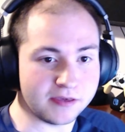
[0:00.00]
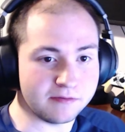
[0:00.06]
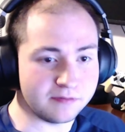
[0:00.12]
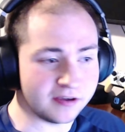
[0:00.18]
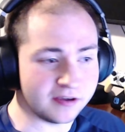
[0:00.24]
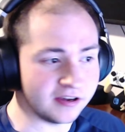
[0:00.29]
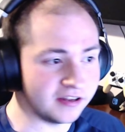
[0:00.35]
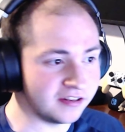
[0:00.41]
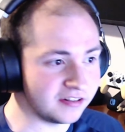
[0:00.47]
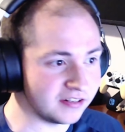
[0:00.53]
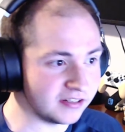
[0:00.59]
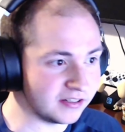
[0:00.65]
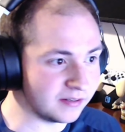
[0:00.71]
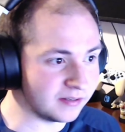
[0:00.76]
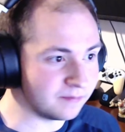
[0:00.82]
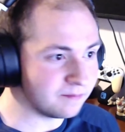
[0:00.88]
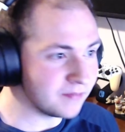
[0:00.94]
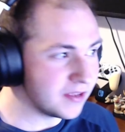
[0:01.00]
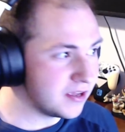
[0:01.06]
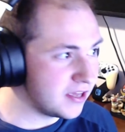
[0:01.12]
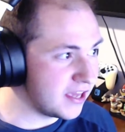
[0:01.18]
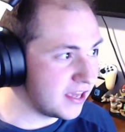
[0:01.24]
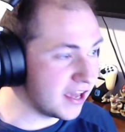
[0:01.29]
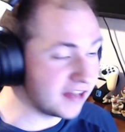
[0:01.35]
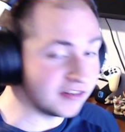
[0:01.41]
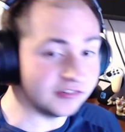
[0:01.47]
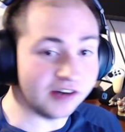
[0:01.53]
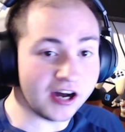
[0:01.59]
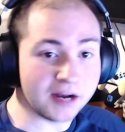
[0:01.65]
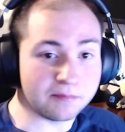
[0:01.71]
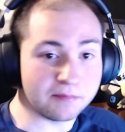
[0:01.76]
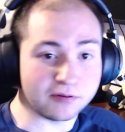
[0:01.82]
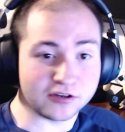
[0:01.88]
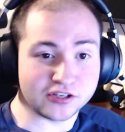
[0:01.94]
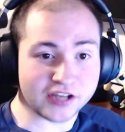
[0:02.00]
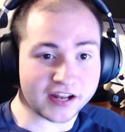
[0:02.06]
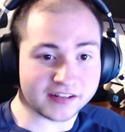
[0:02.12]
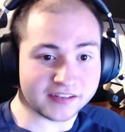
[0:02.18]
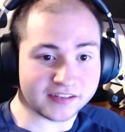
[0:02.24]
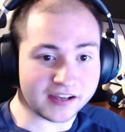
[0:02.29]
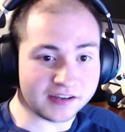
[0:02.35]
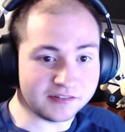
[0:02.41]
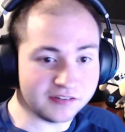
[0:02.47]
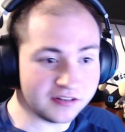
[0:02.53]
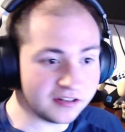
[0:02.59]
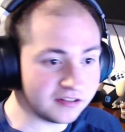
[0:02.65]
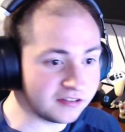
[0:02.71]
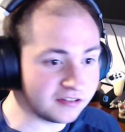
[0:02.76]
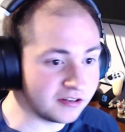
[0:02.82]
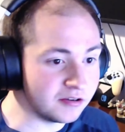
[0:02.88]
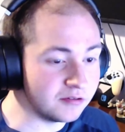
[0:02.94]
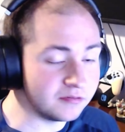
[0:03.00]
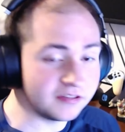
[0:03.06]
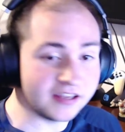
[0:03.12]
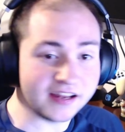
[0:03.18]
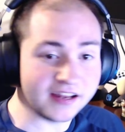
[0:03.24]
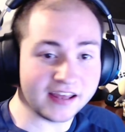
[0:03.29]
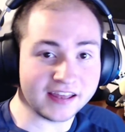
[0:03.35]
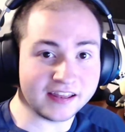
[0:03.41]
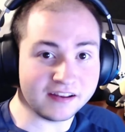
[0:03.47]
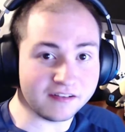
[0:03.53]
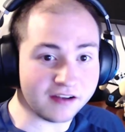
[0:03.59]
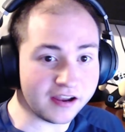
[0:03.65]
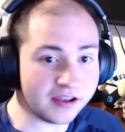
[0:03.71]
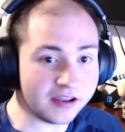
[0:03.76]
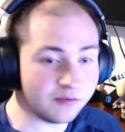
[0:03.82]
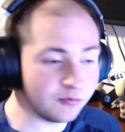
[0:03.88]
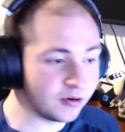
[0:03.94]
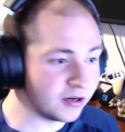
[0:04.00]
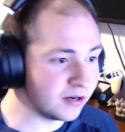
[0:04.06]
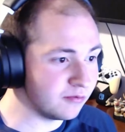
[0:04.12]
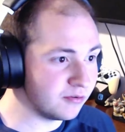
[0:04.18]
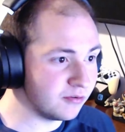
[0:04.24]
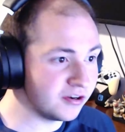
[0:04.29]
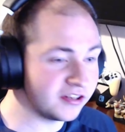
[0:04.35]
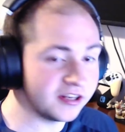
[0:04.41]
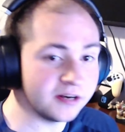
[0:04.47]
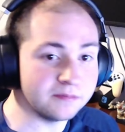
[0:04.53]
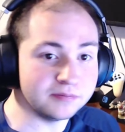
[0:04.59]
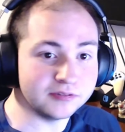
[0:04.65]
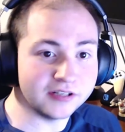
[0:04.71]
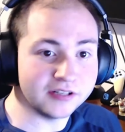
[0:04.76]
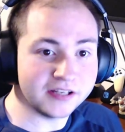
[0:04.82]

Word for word: because he has a lot of projectiles, so today, right, we're just gonna play